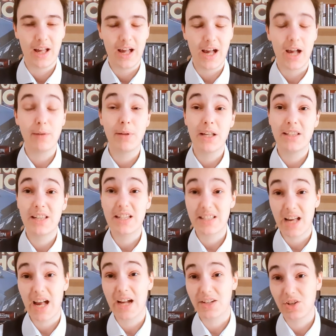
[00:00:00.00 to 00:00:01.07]
Uh, it did
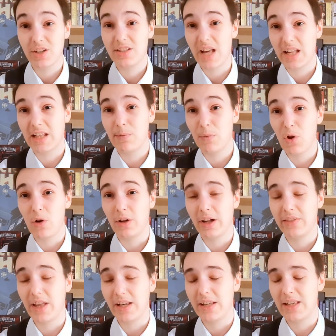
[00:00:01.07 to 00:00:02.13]
actually take him longer
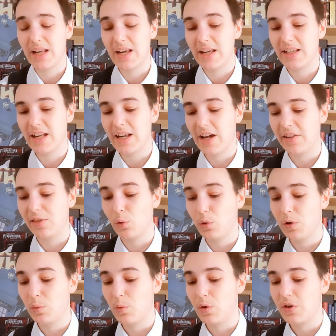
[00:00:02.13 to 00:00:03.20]
than than than I thought
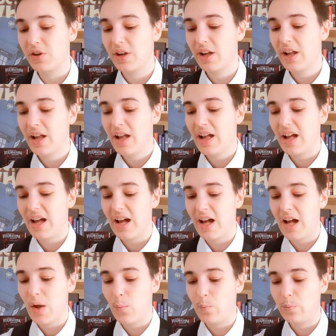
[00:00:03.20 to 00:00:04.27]
it would,
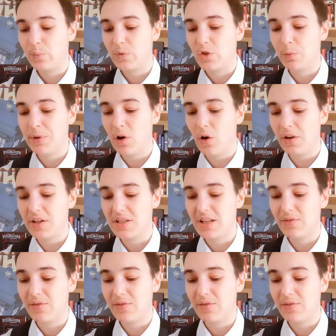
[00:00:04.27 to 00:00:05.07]
um, to be honest.